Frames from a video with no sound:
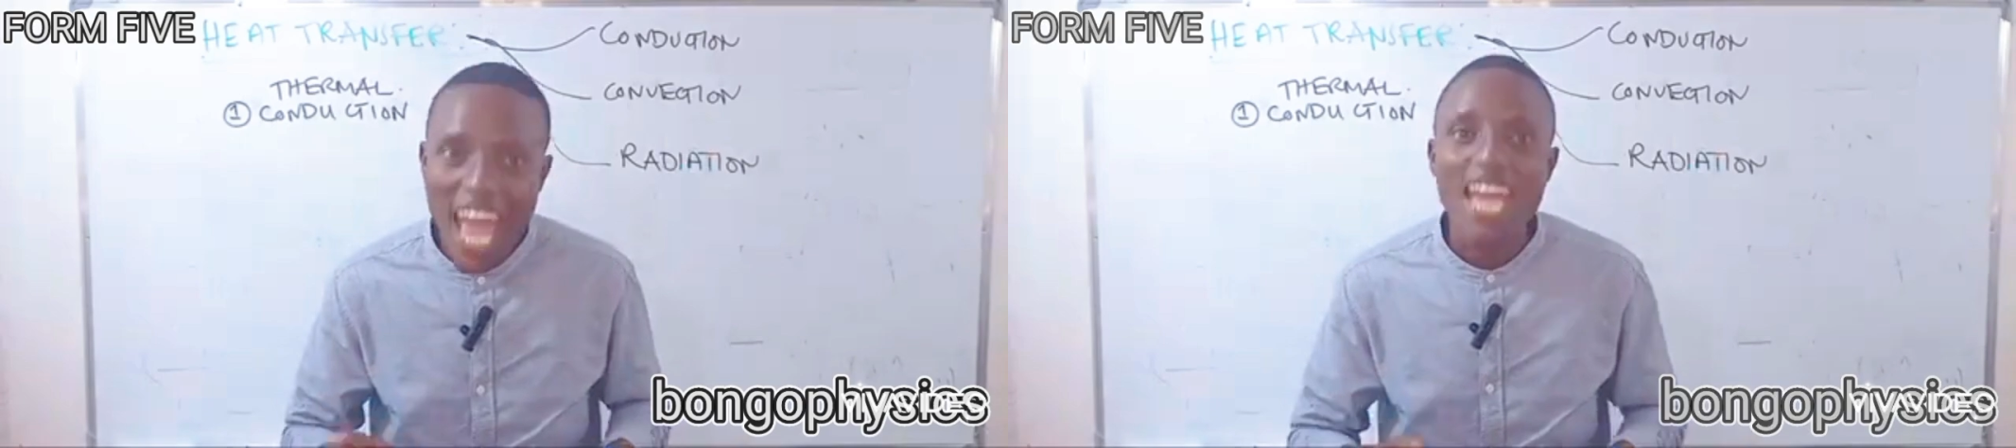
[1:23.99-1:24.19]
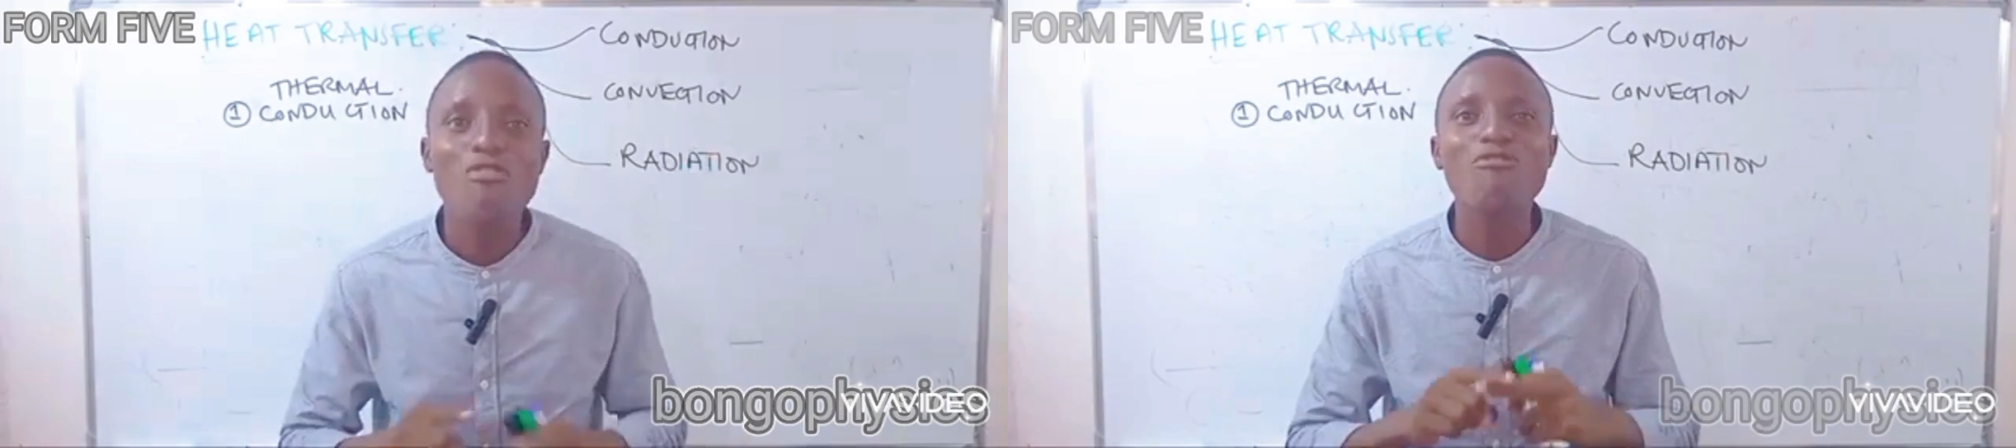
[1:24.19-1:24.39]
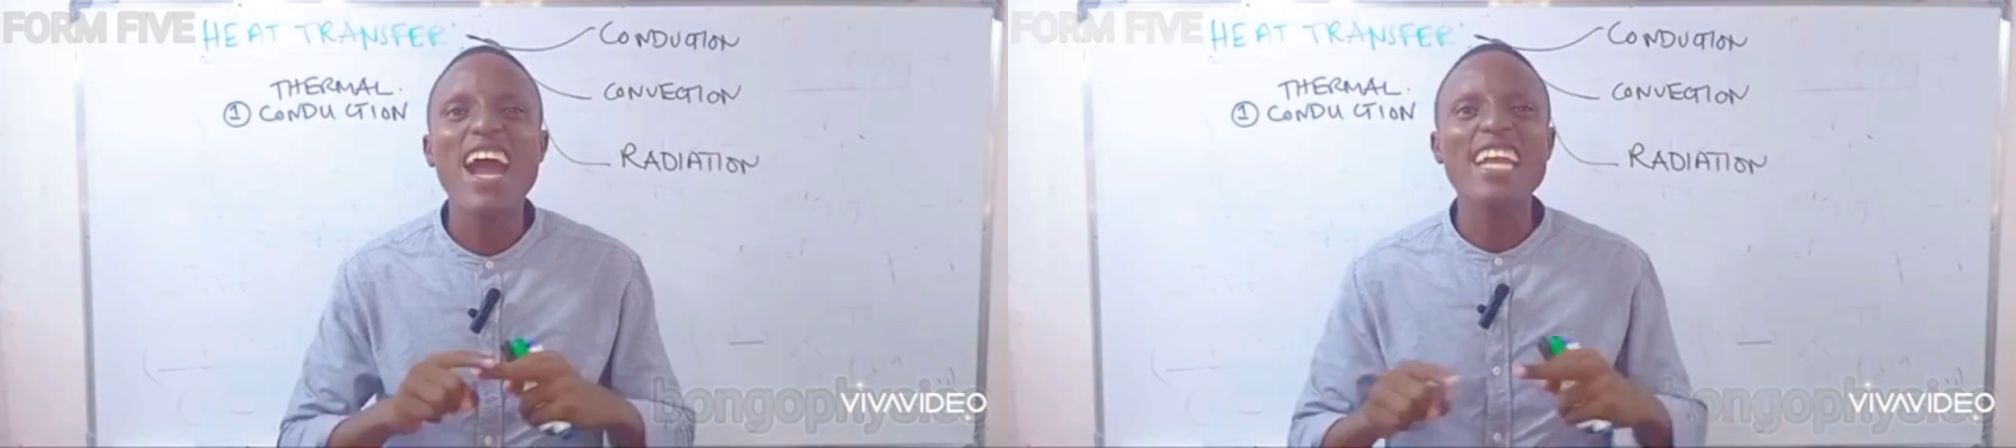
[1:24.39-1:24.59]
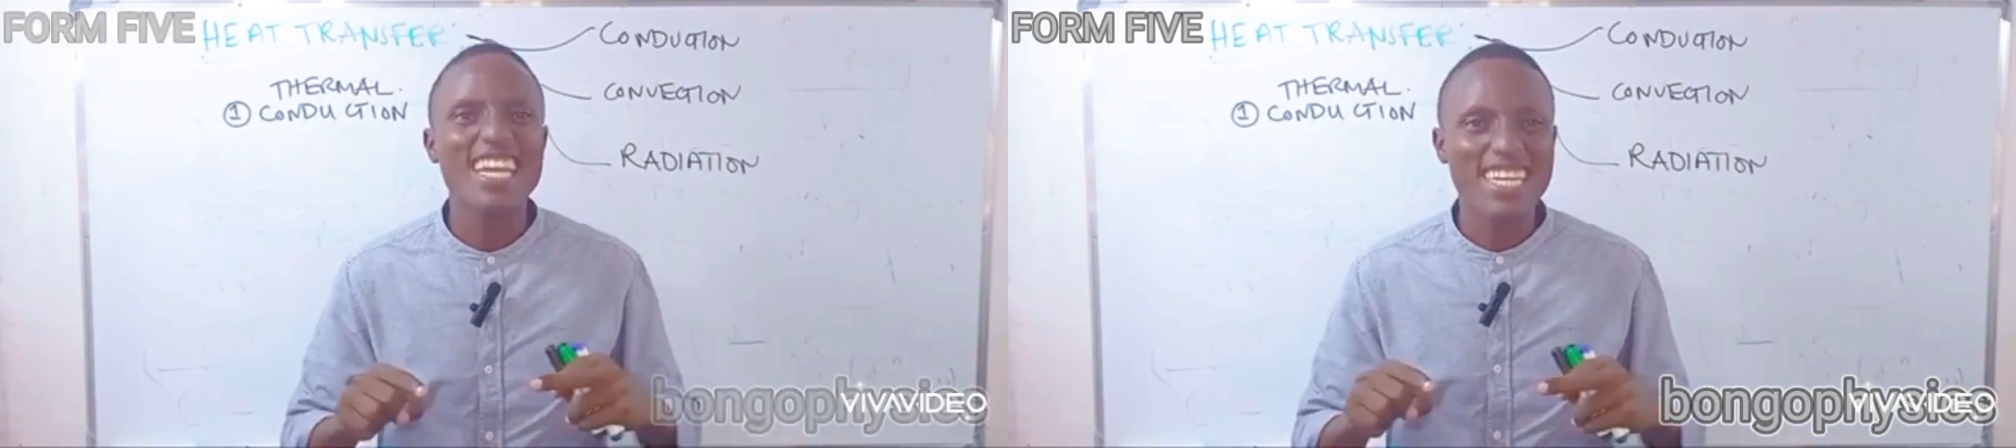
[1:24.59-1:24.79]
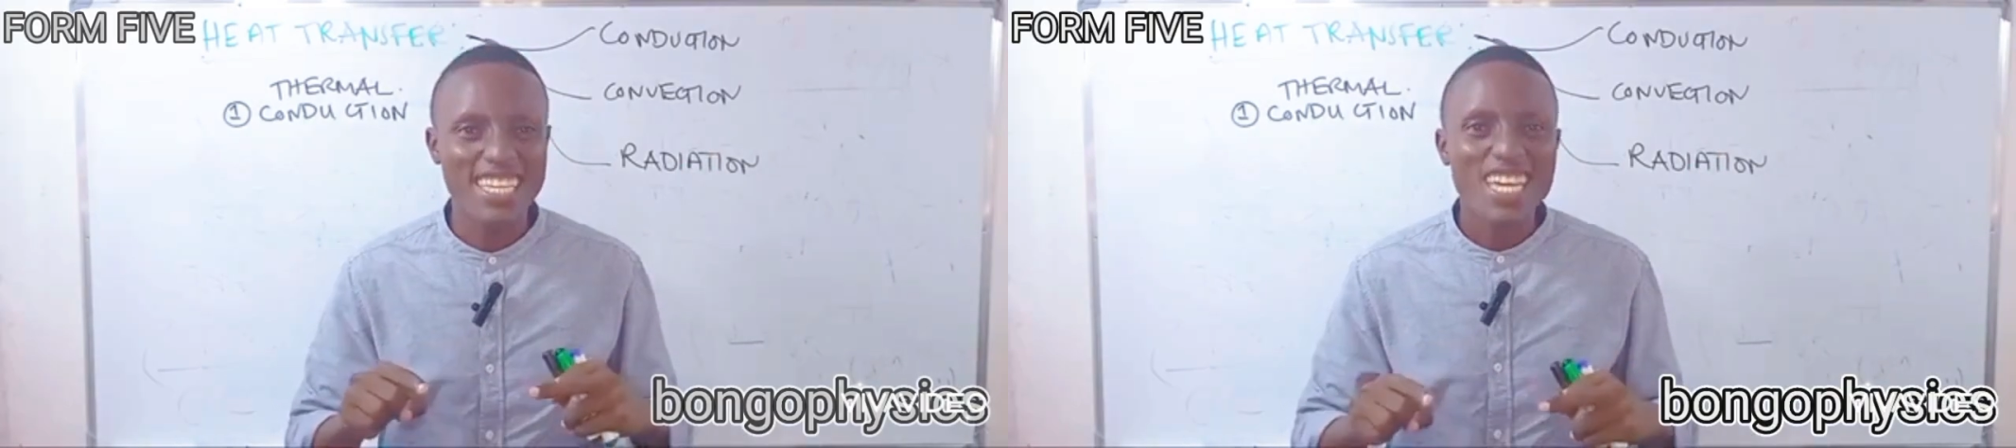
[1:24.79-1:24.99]
And
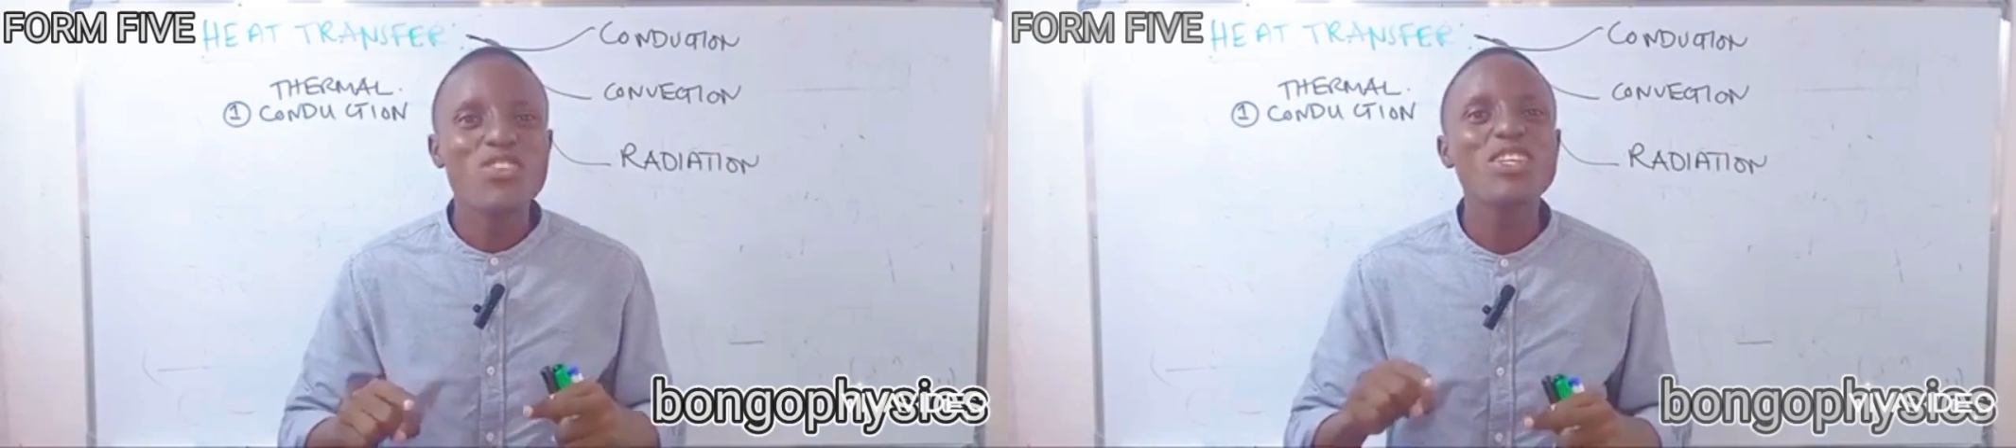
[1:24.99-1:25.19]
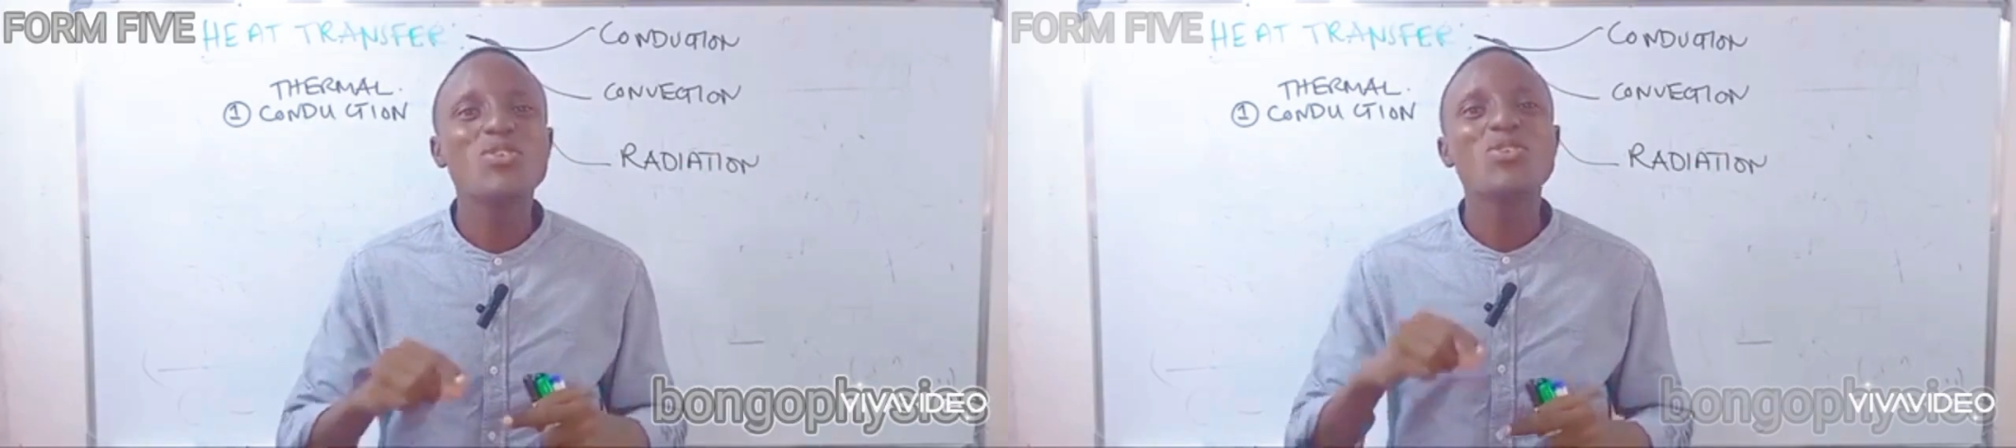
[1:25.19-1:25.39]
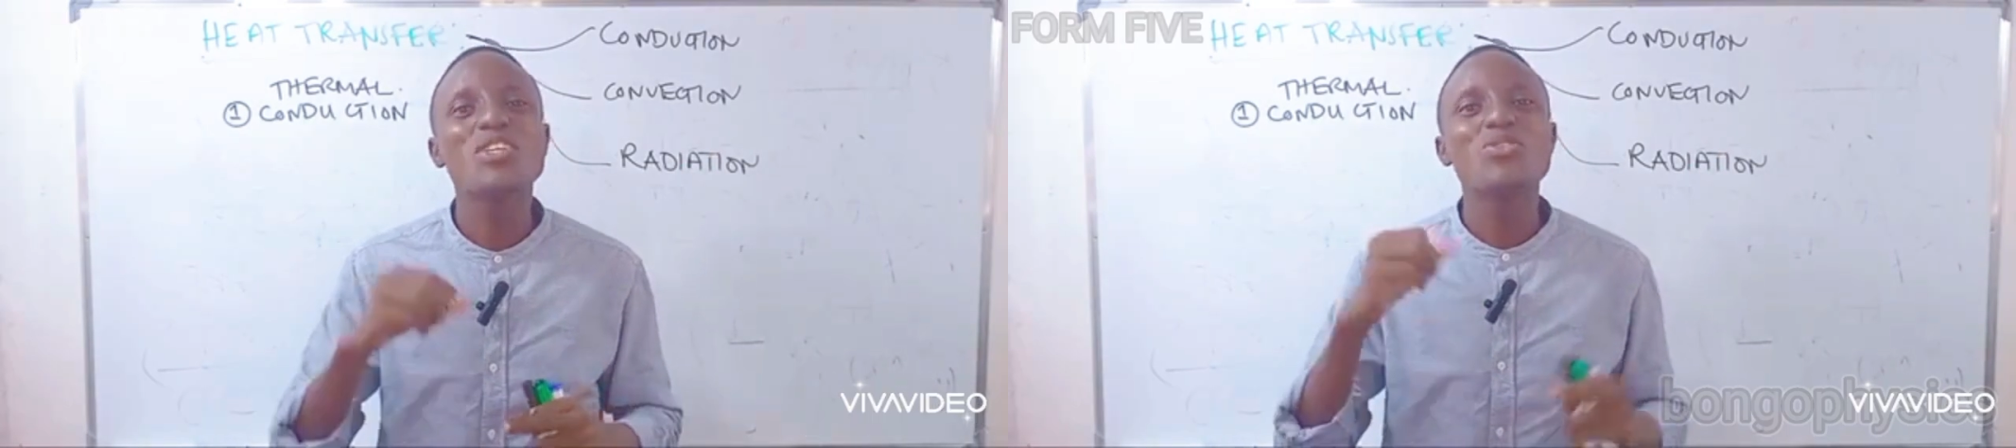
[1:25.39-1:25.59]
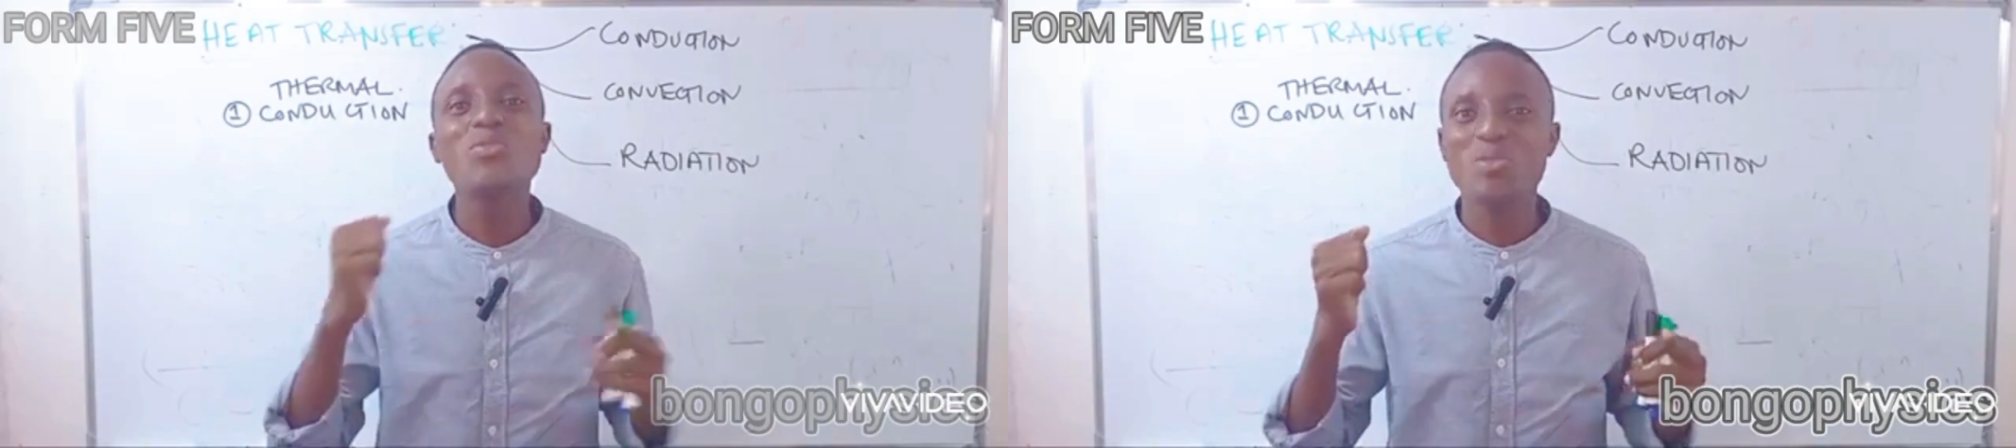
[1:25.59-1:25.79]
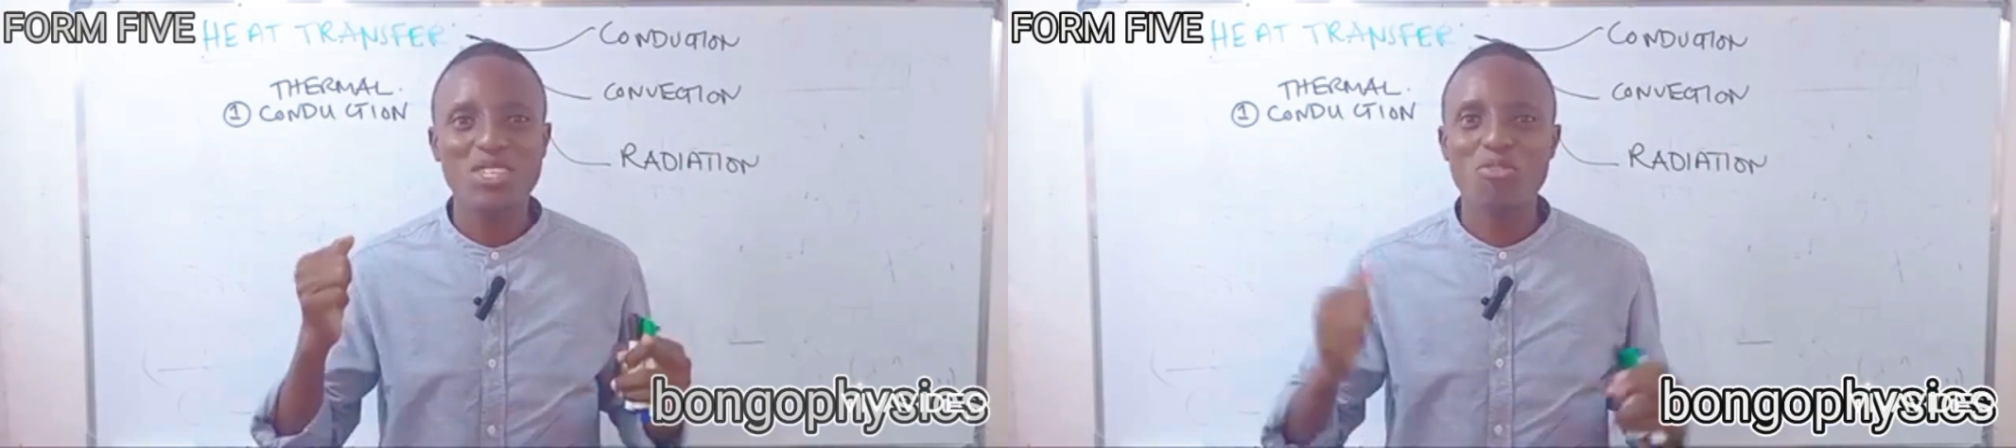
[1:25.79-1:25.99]
finally, you need to know the uses